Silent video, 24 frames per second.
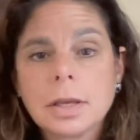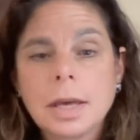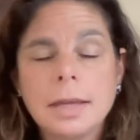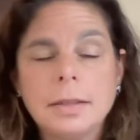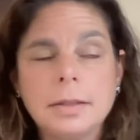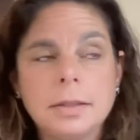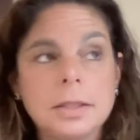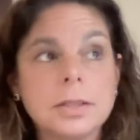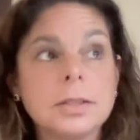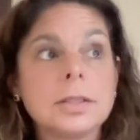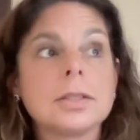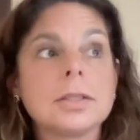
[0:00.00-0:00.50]

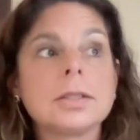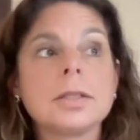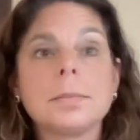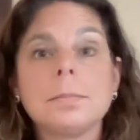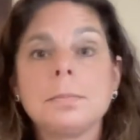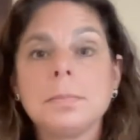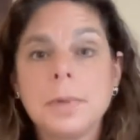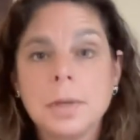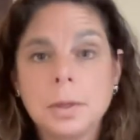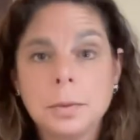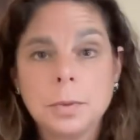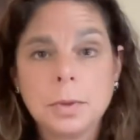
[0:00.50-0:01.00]
and this is a
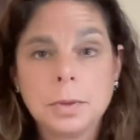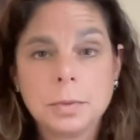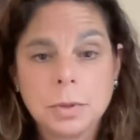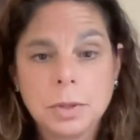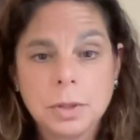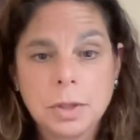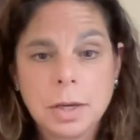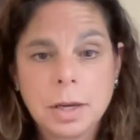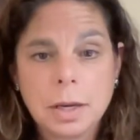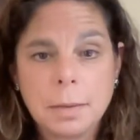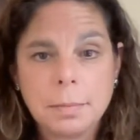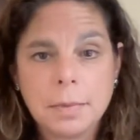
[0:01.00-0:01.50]
big one
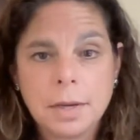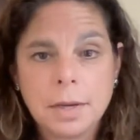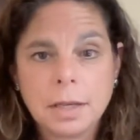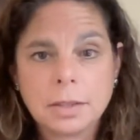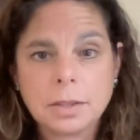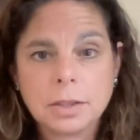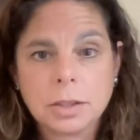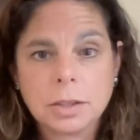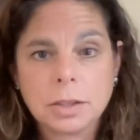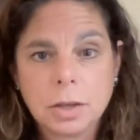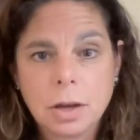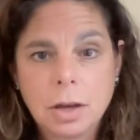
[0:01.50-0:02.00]
when you come
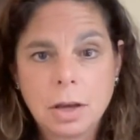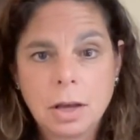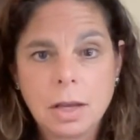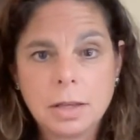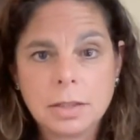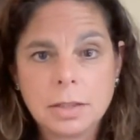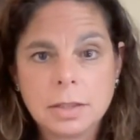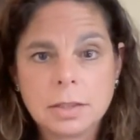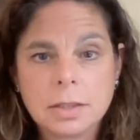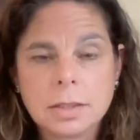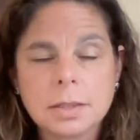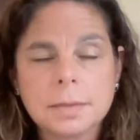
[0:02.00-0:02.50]
back to
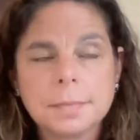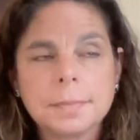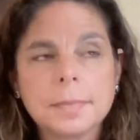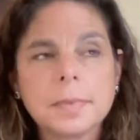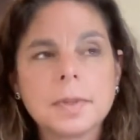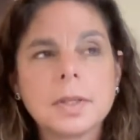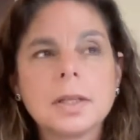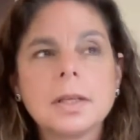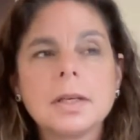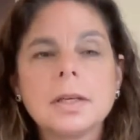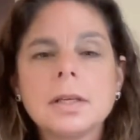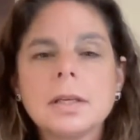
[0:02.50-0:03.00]
cost,
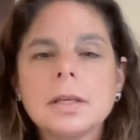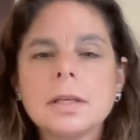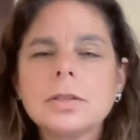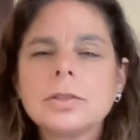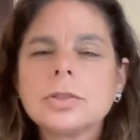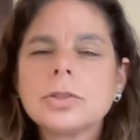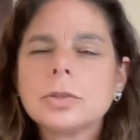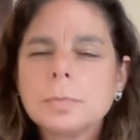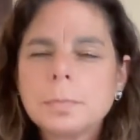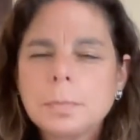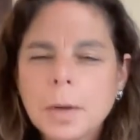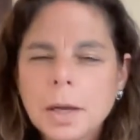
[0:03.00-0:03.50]

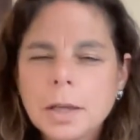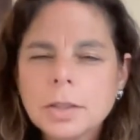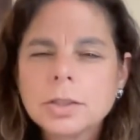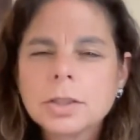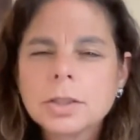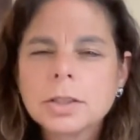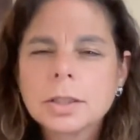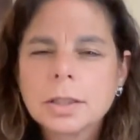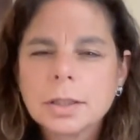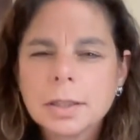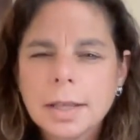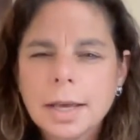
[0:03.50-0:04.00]
is your
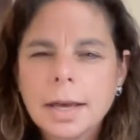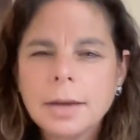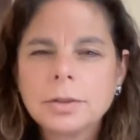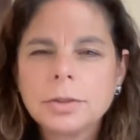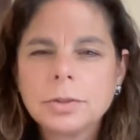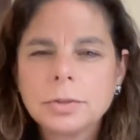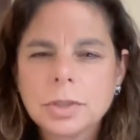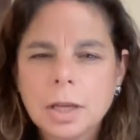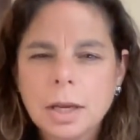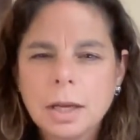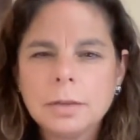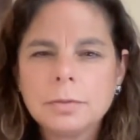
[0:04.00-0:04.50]
budget allow
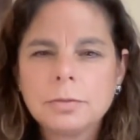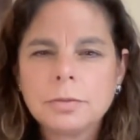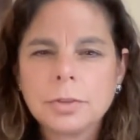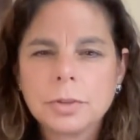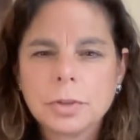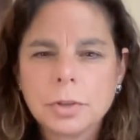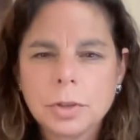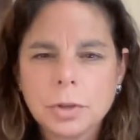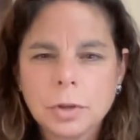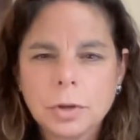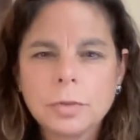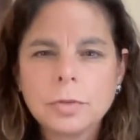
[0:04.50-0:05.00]
you time
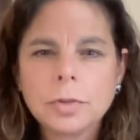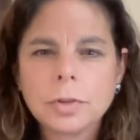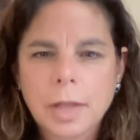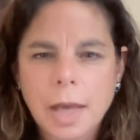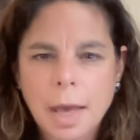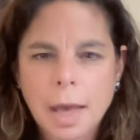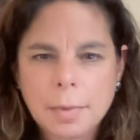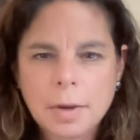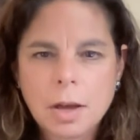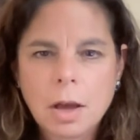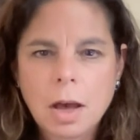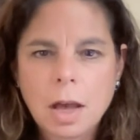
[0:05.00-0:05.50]
for the
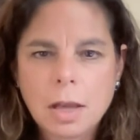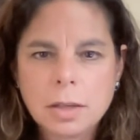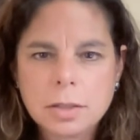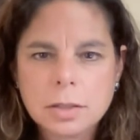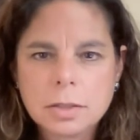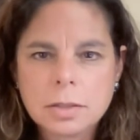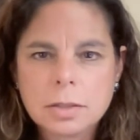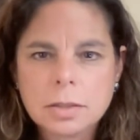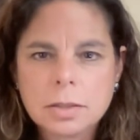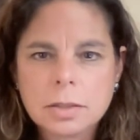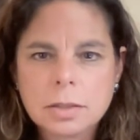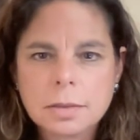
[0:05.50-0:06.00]
overlap
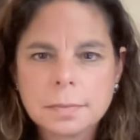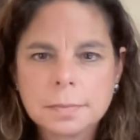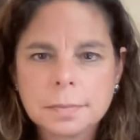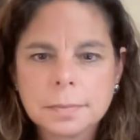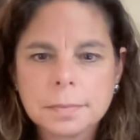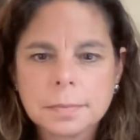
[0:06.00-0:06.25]
costs?